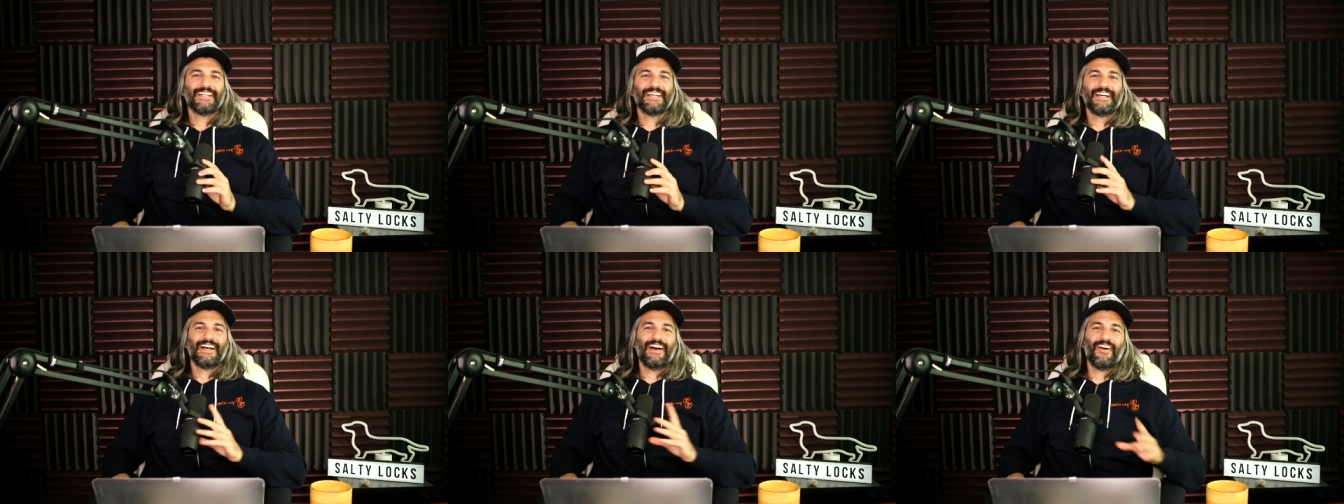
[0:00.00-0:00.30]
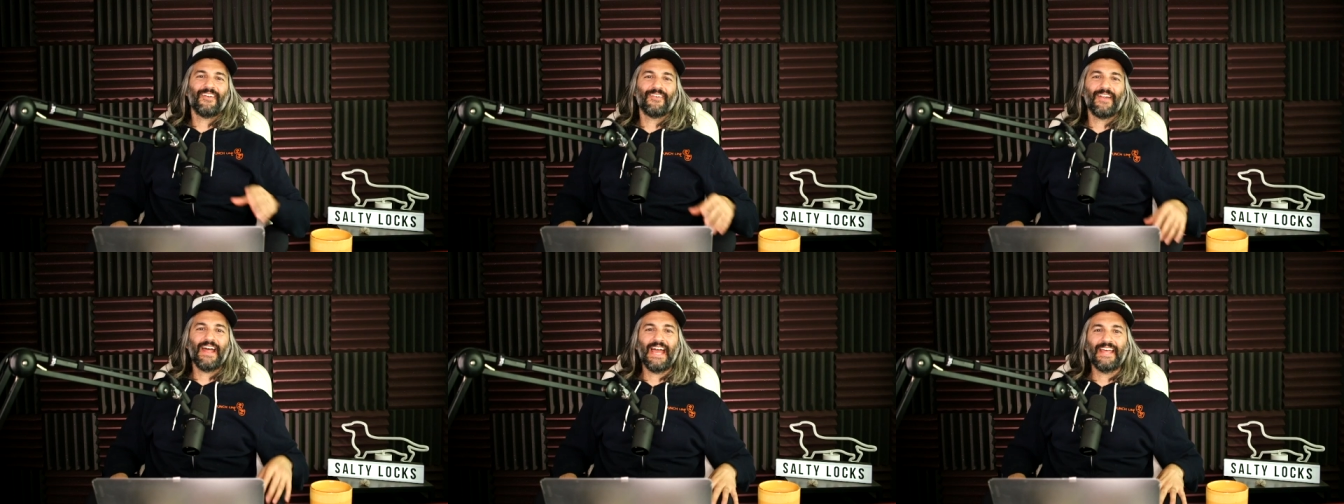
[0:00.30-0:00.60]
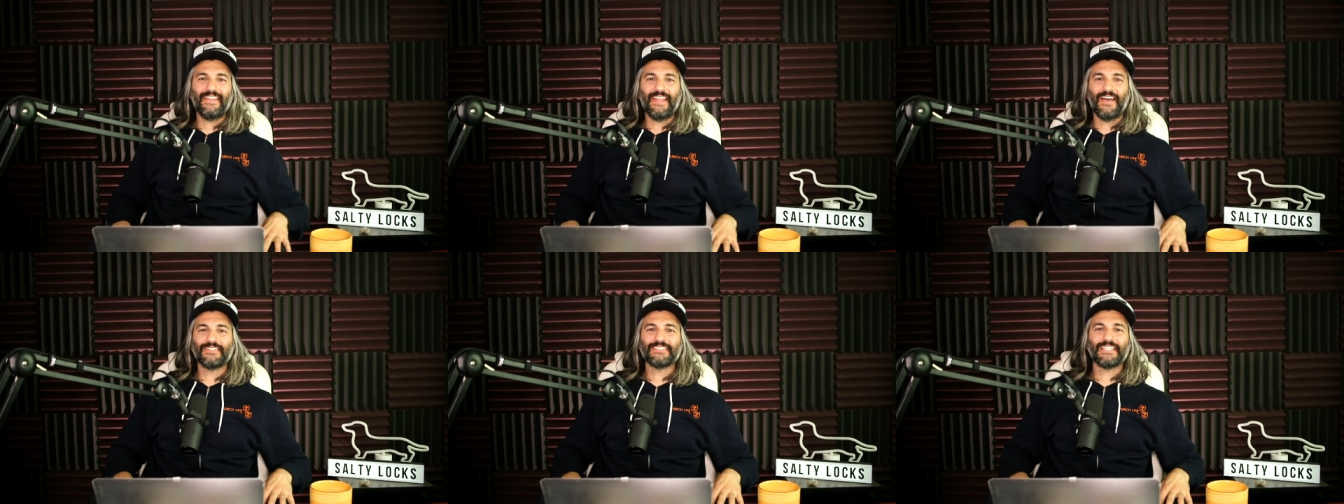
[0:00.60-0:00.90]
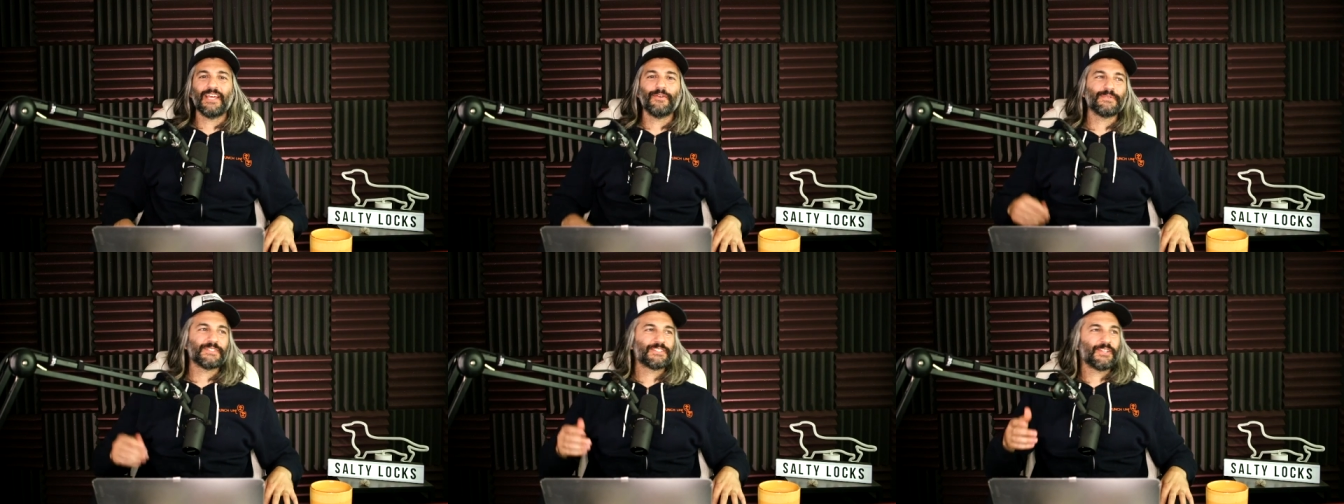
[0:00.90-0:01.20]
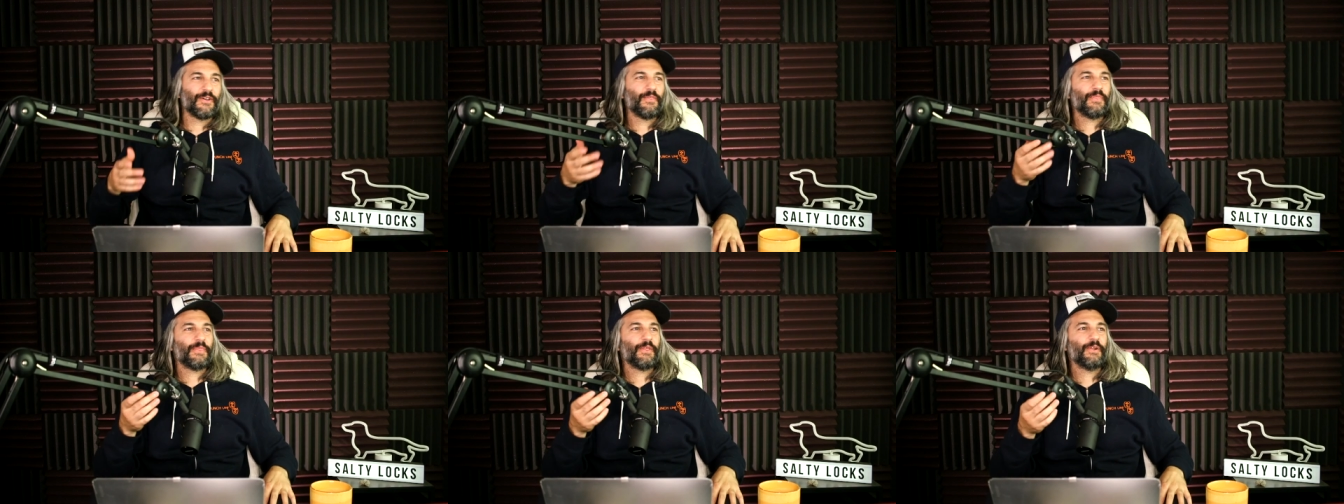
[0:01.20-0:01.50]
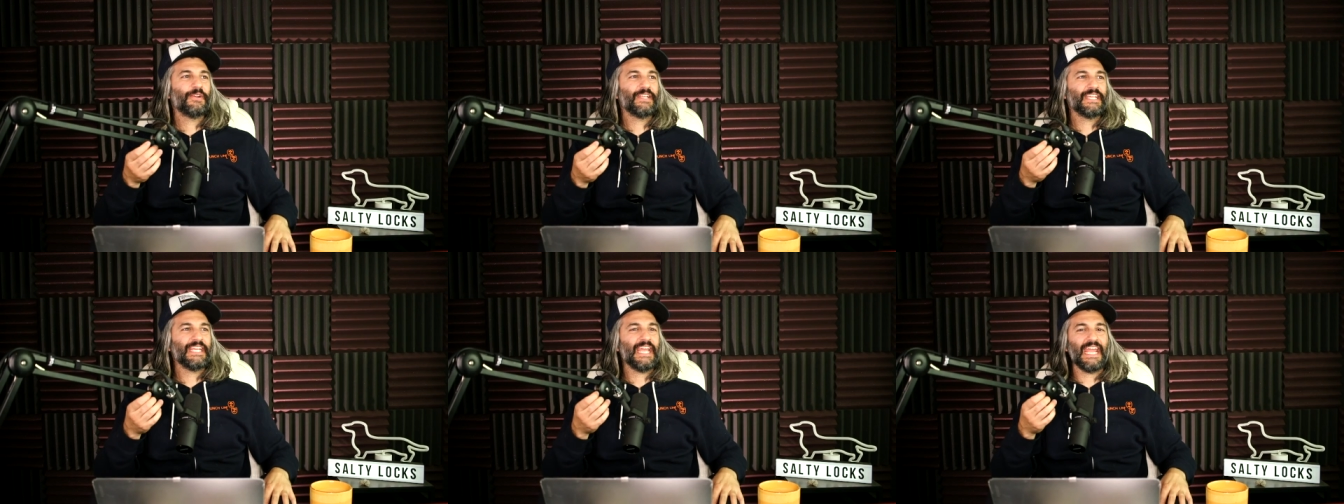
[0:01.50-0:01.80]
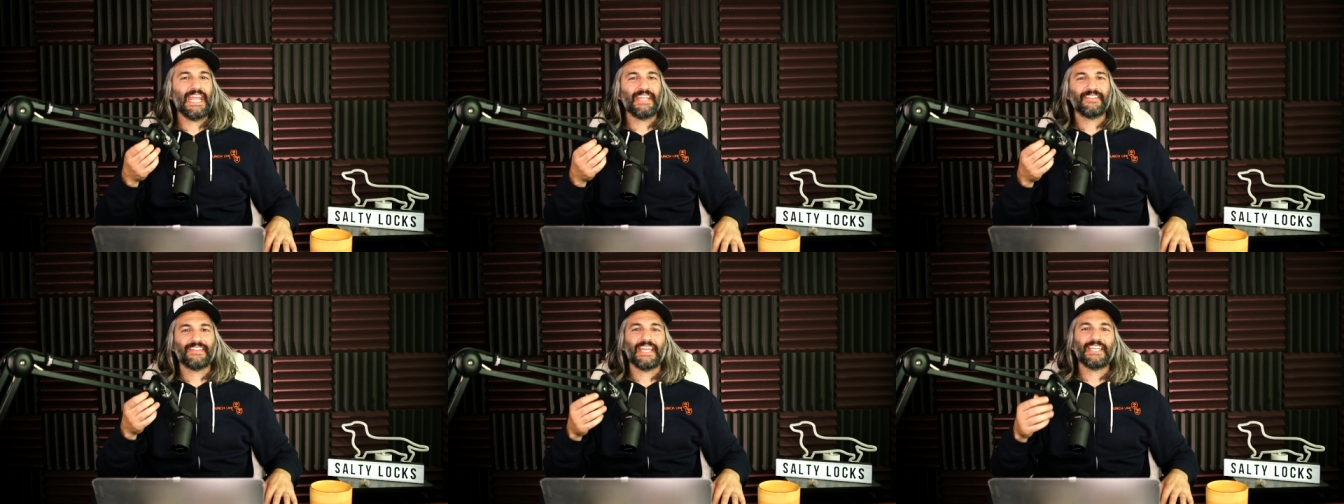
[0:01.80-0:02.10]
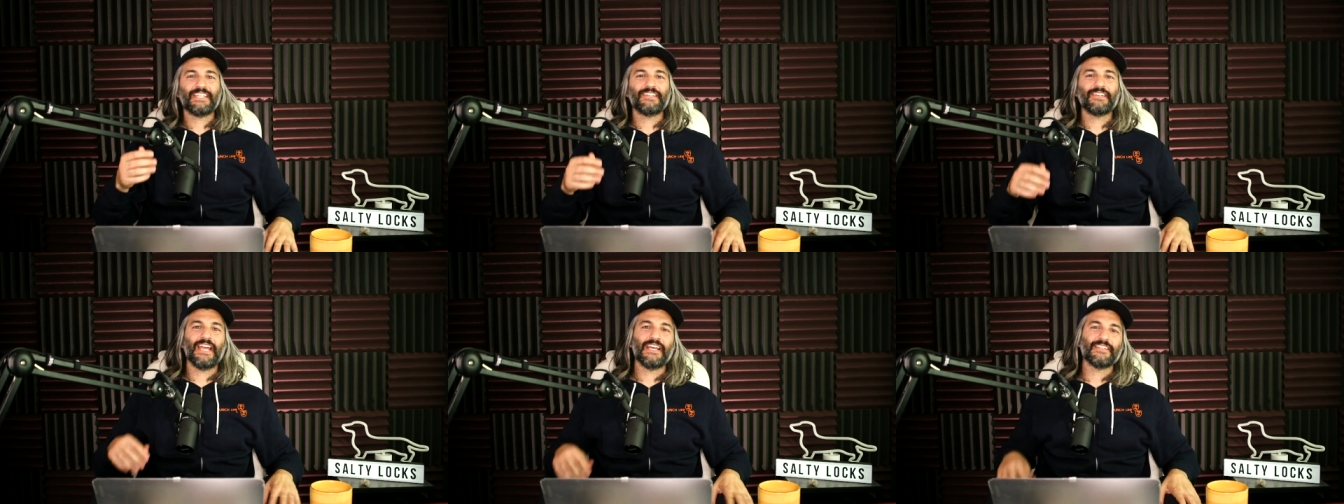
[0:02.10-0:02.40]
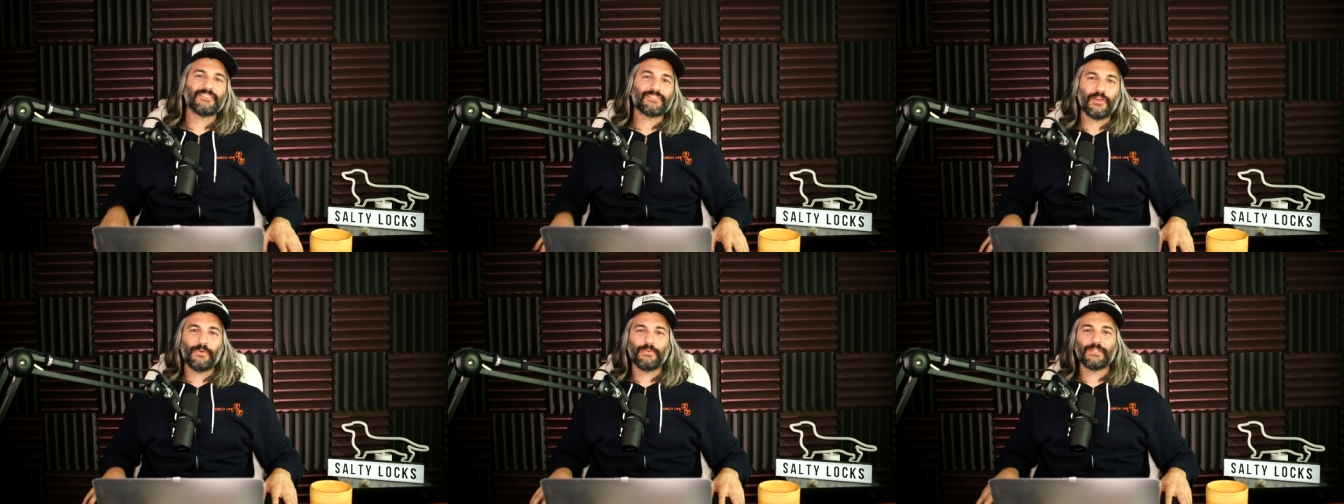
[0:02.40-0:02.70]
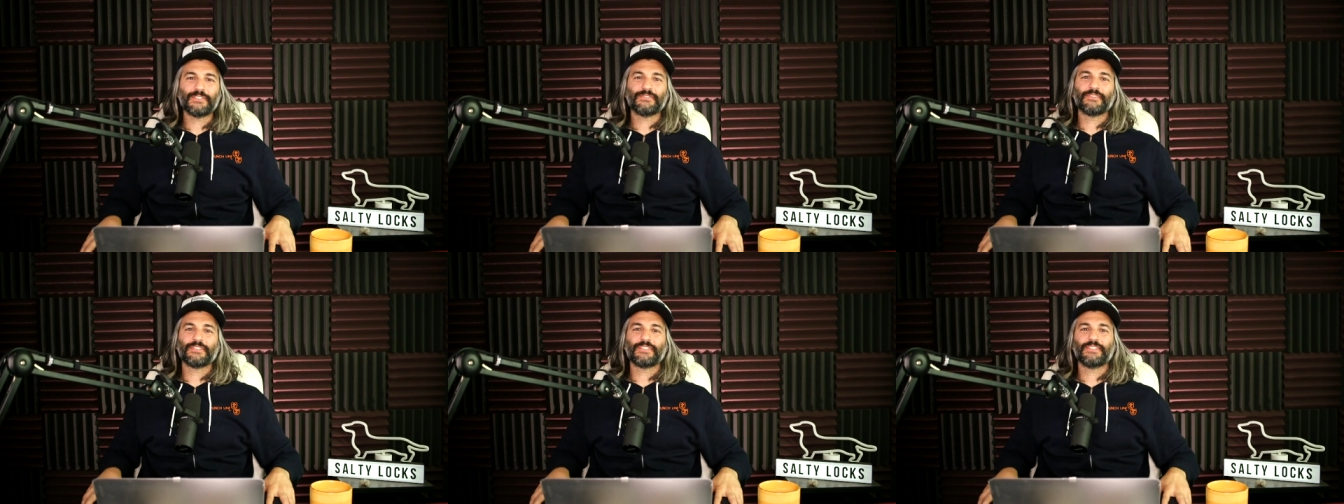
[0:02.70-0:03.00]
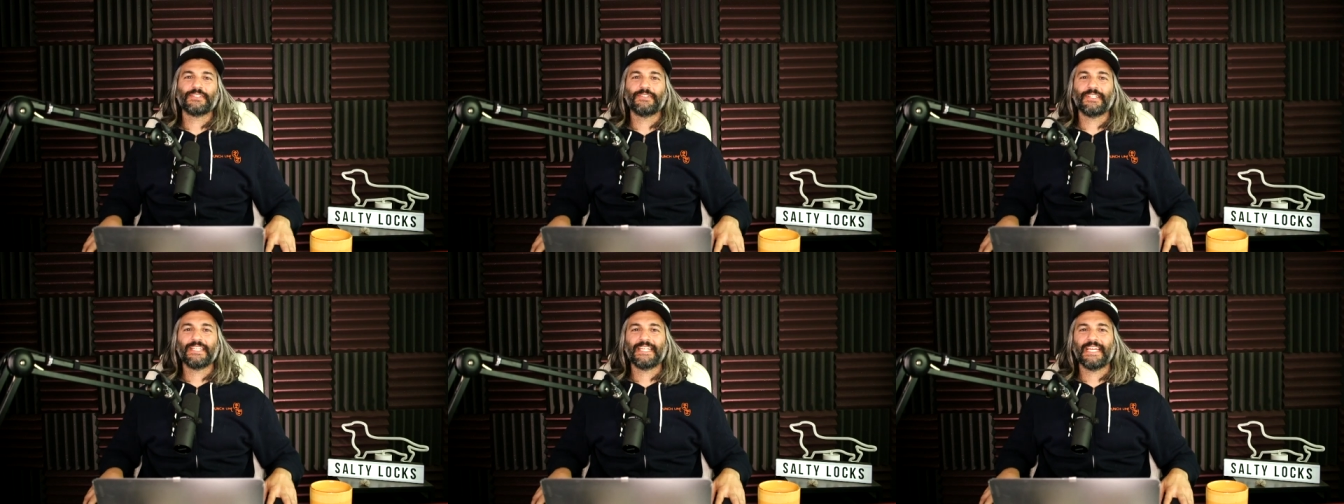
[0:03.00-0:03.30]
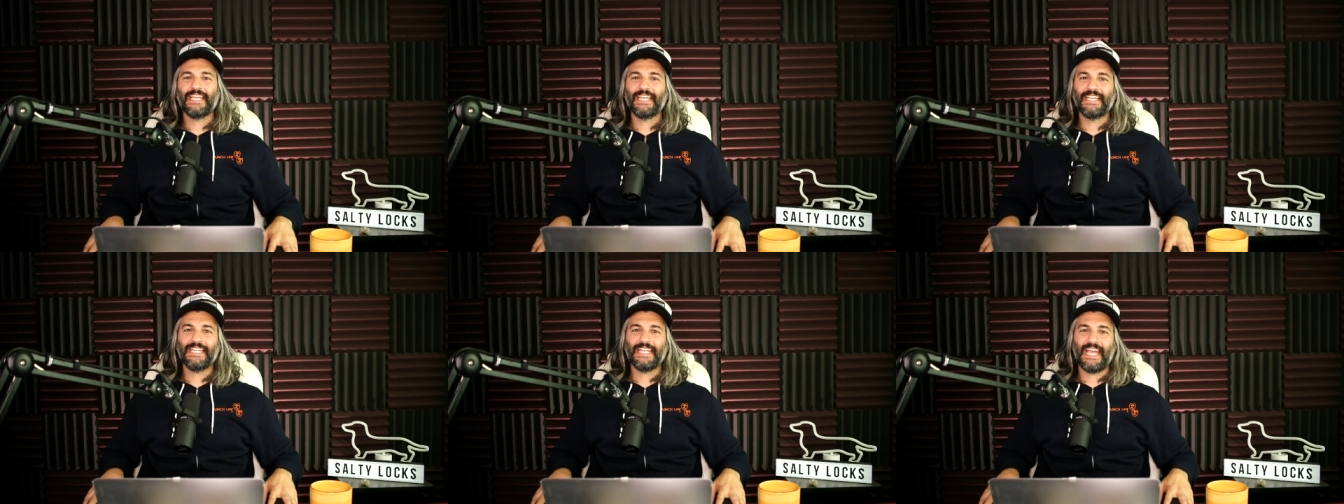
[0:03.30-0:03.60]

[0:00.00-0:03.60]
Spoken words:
All right, that was episode 38. Thank you guys so much for tuning in.